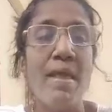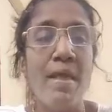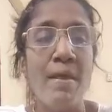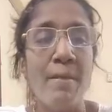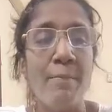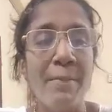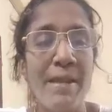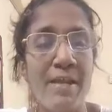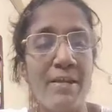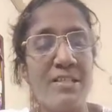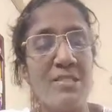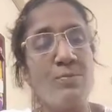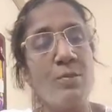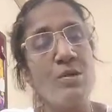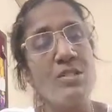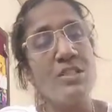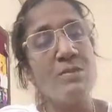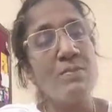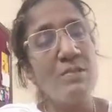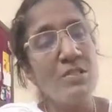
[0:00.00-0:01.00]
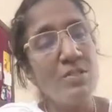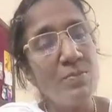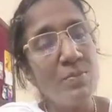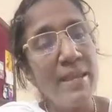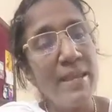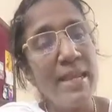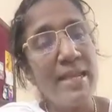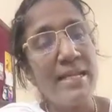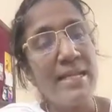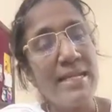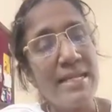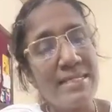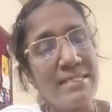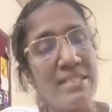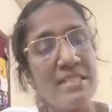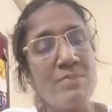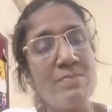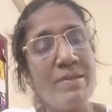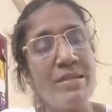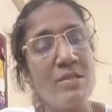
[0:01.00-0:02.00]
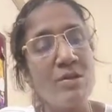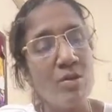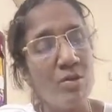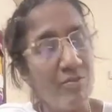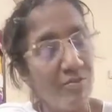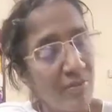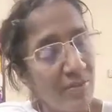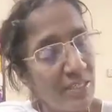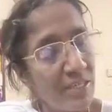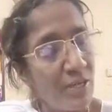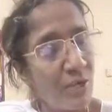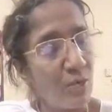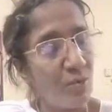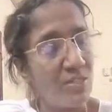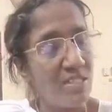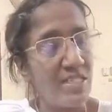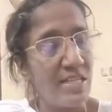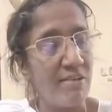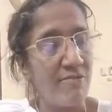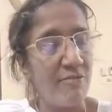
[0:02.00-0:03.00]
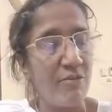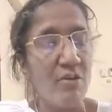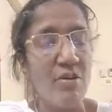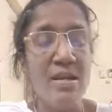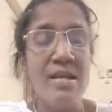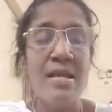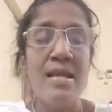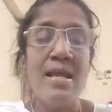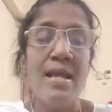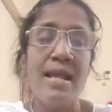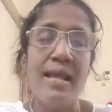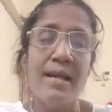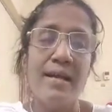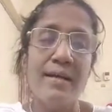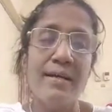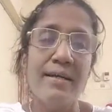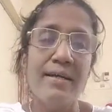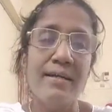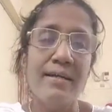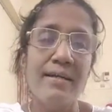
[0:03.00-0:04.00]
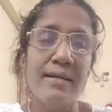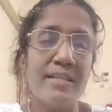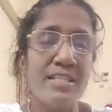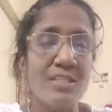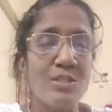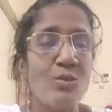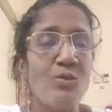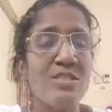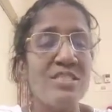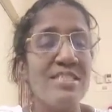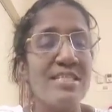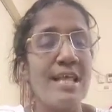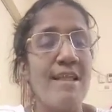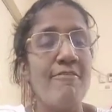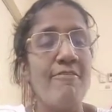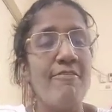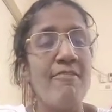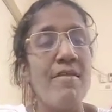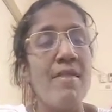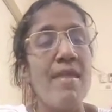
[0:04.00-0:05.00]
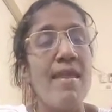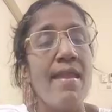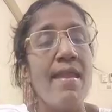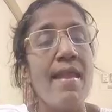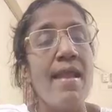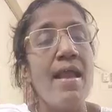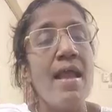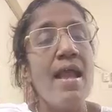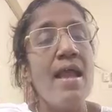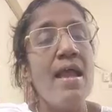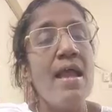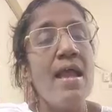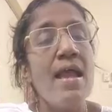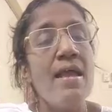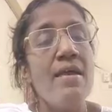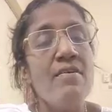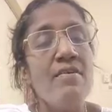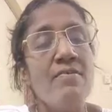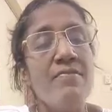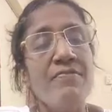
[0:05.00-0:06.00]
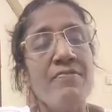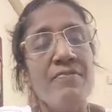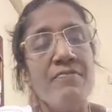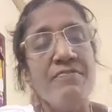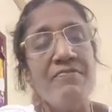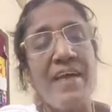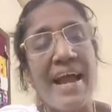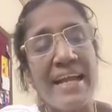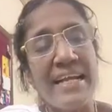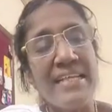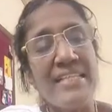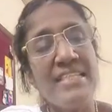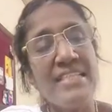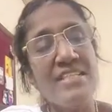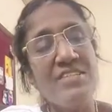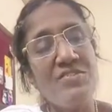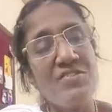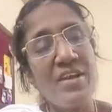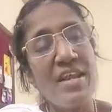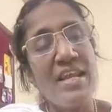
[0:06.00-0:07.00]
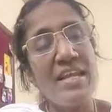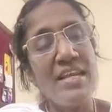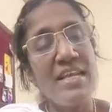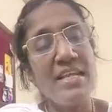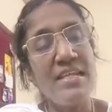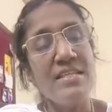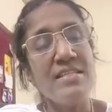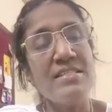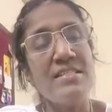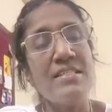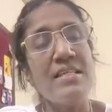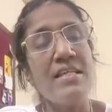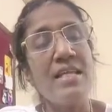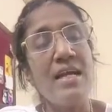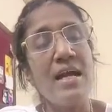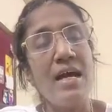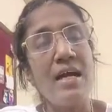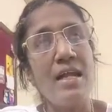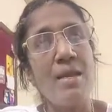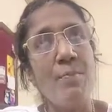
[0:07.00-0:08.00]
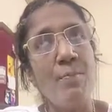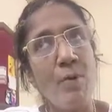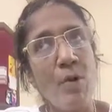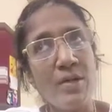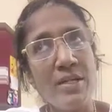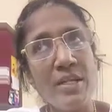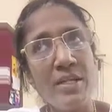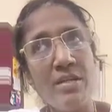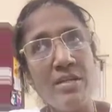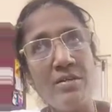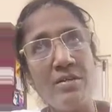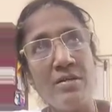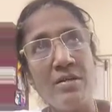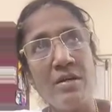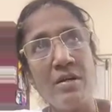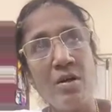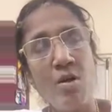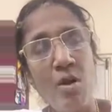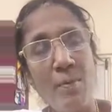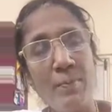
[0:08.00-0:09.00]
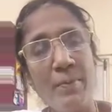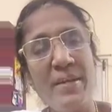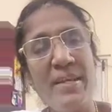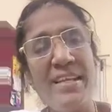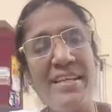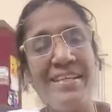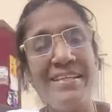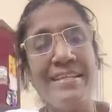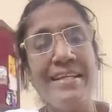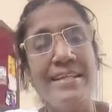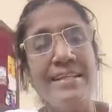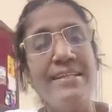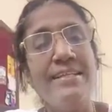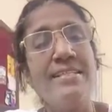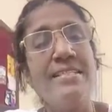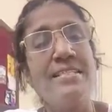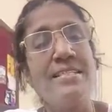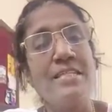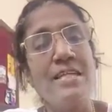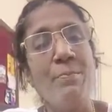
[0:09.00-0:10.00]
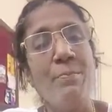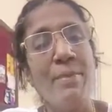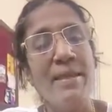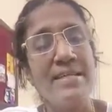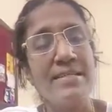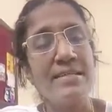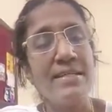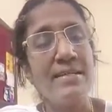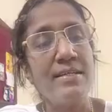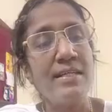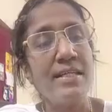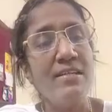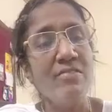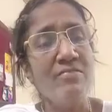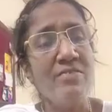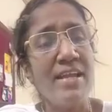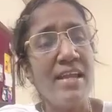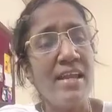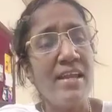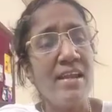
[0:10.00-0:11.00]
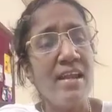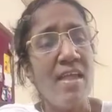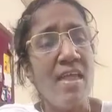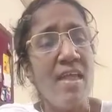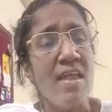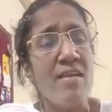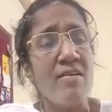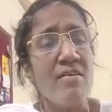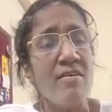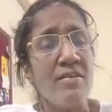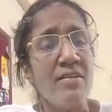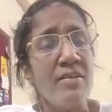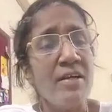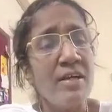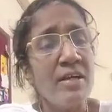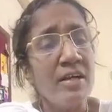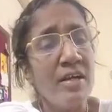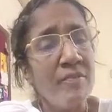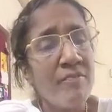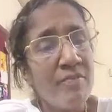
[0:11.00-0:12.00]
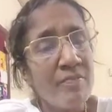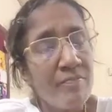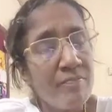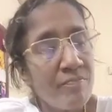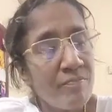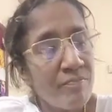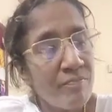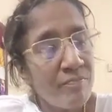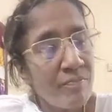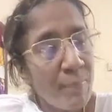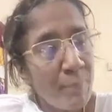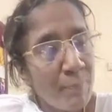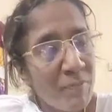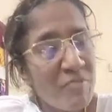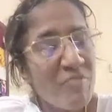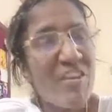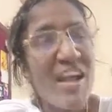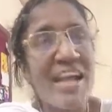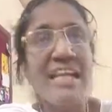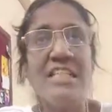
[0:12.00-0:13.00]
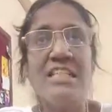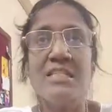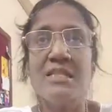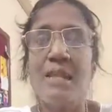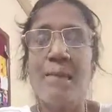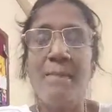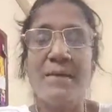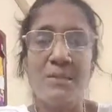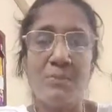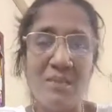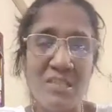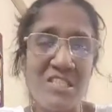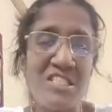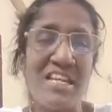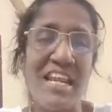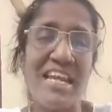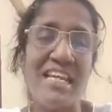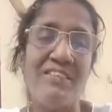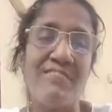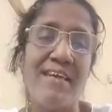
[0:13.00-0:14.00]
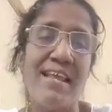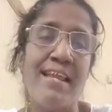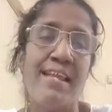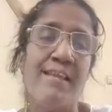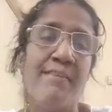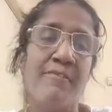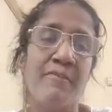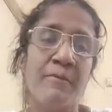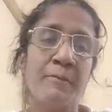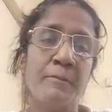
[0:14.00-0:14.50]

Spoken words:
made responsible to make an assessment of her own self or his own self. Faculty training is the important component in this team-based learning, where the faculty must be trained well enough.